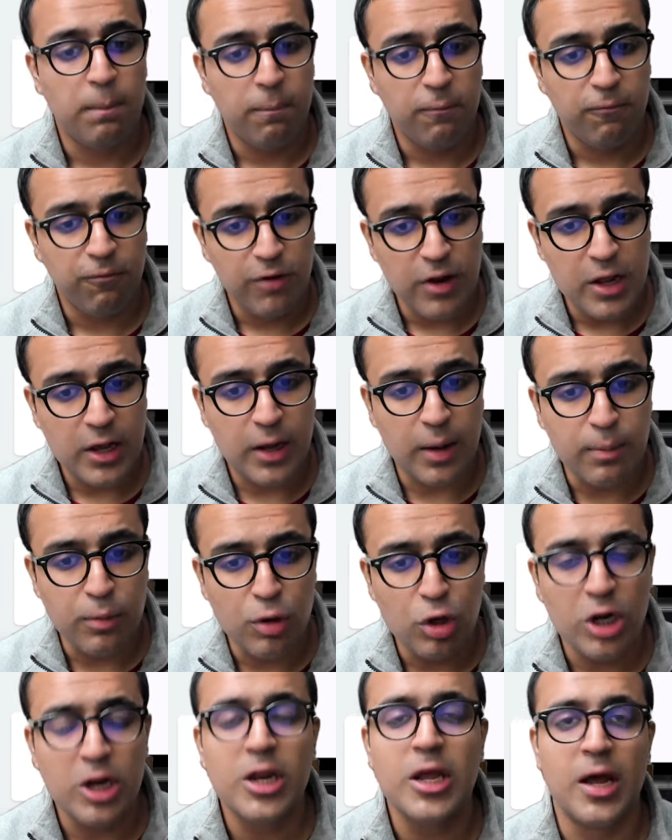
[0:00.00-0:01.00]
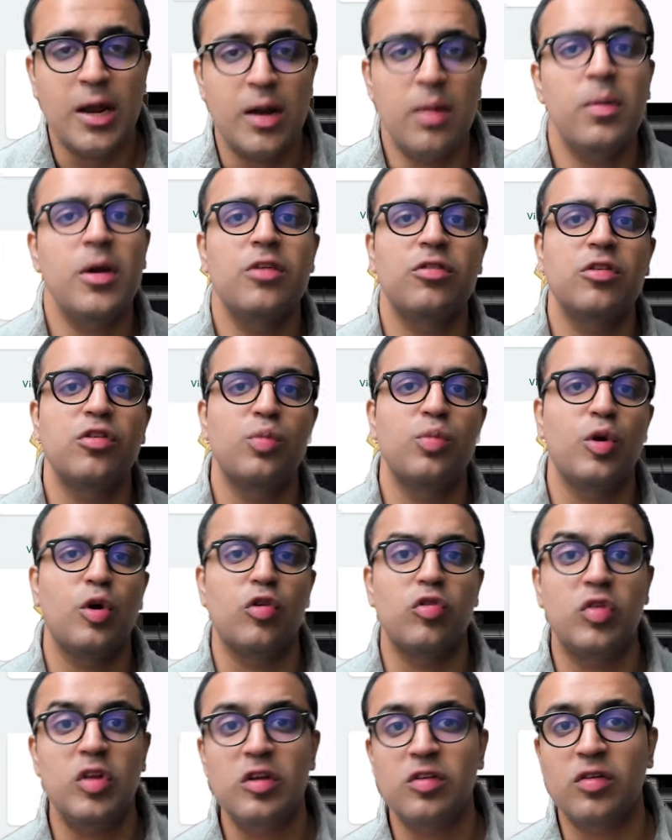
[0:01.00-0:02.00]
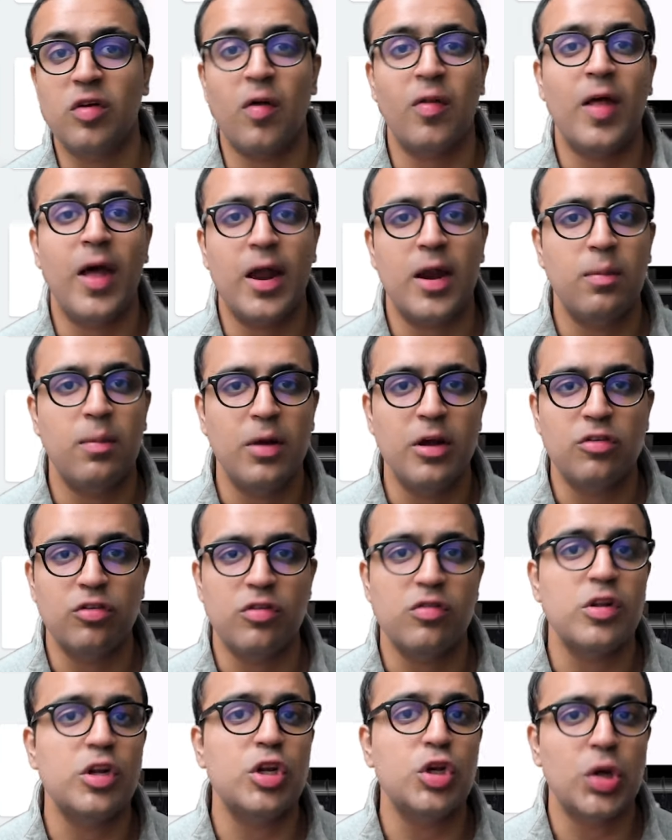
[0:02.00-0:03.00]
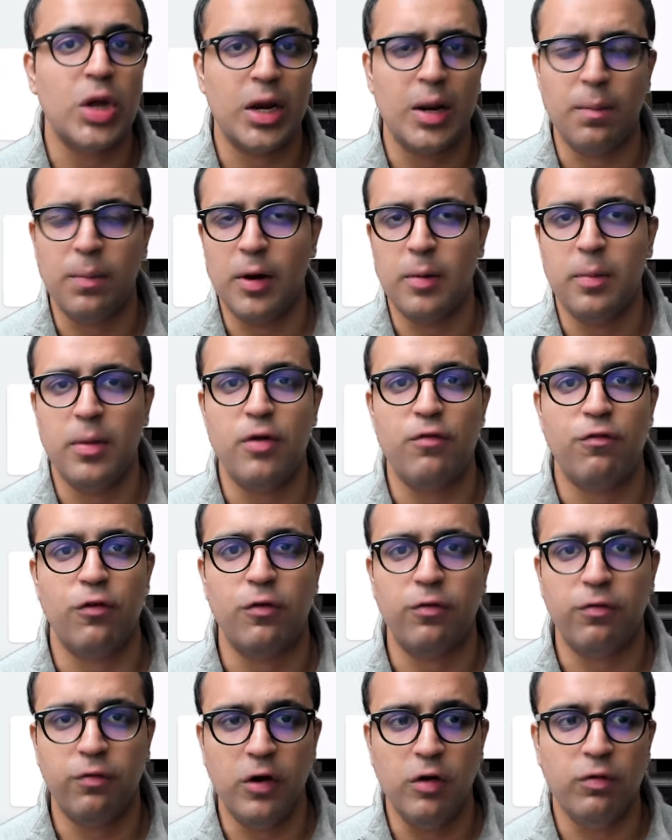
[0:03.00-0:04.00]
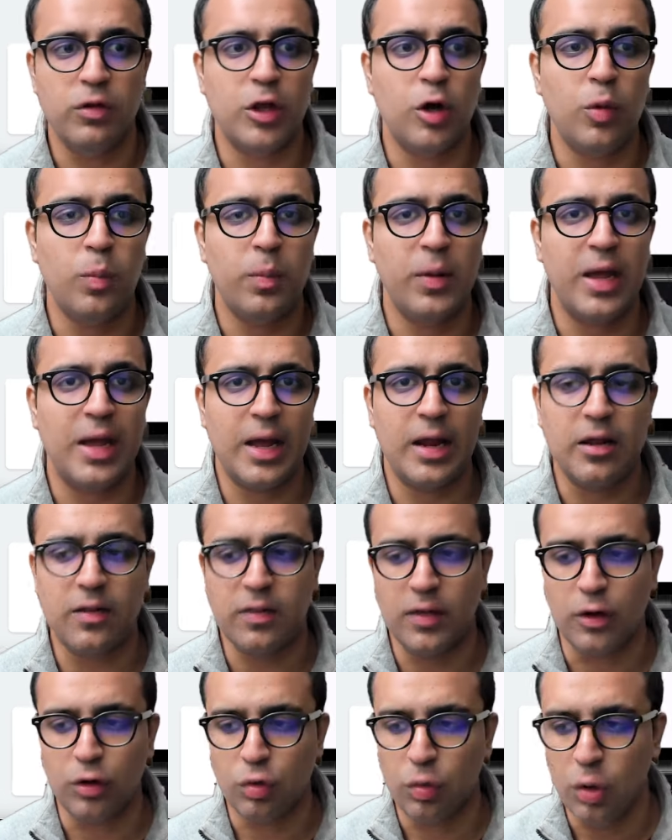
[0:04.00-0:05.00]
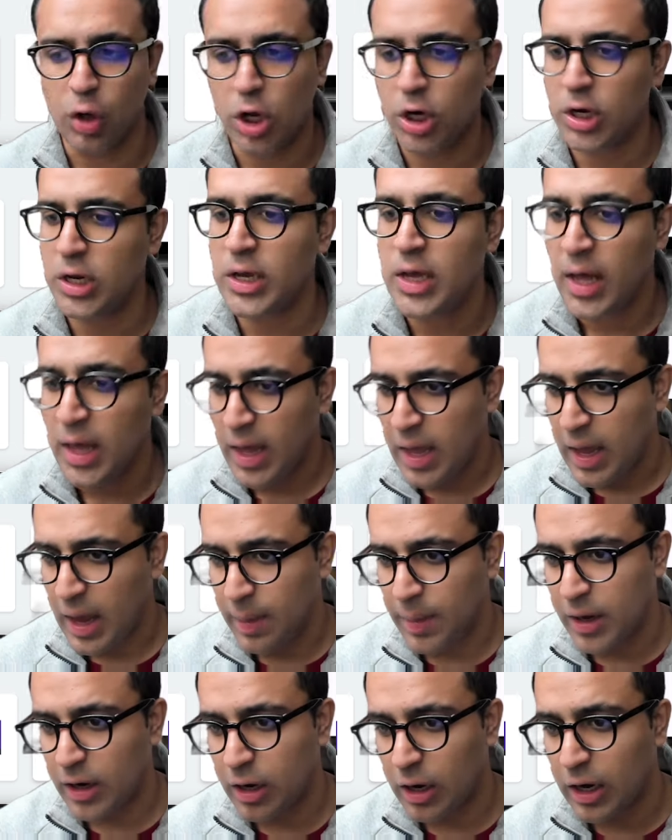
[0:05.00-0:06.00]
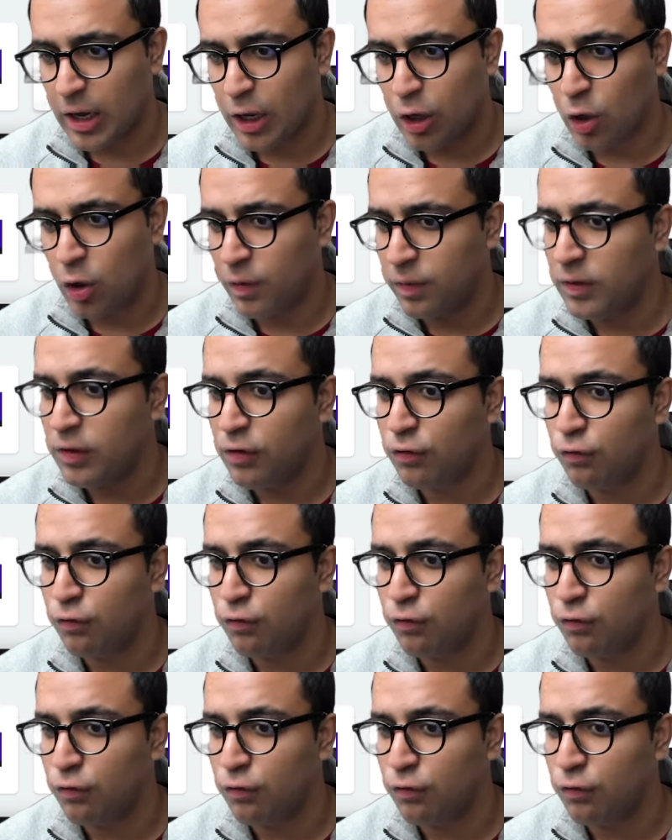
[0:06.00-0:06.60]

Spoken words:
free community animations, because these are the animations that you can implement for free without paying anything to Lottie, and then click on the